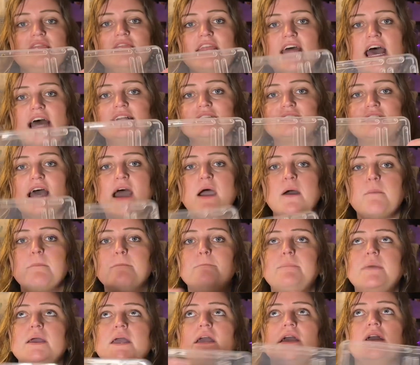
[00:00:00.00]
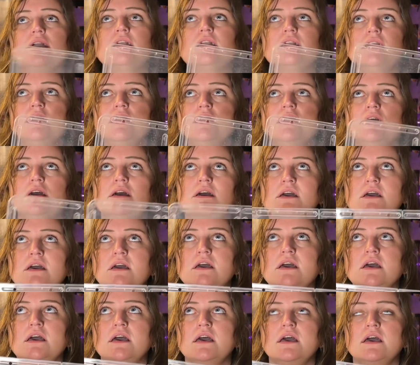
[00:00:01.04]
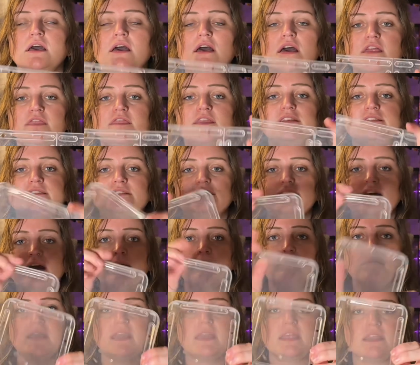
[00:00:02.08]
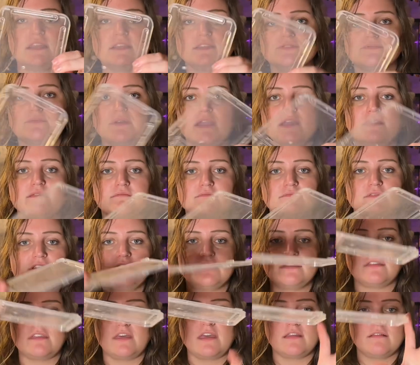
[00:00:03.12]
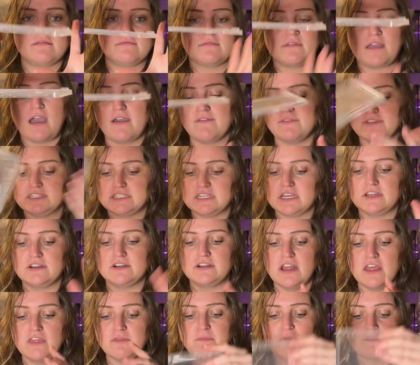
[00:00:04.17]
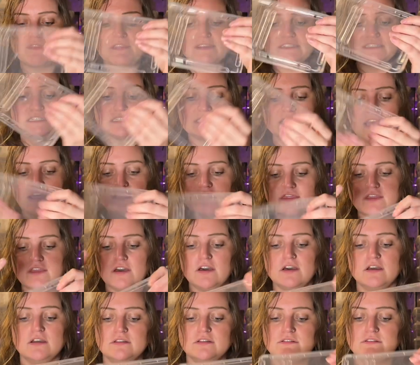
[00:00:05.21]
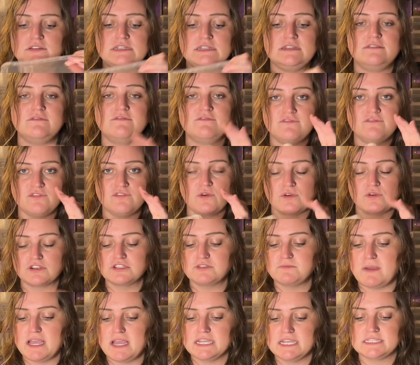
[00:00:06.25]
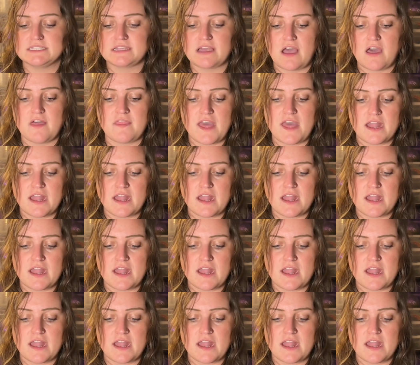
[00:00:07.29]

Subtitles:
that's how big, this is how big it is, right? With obviously underneath, but this is the floor space on that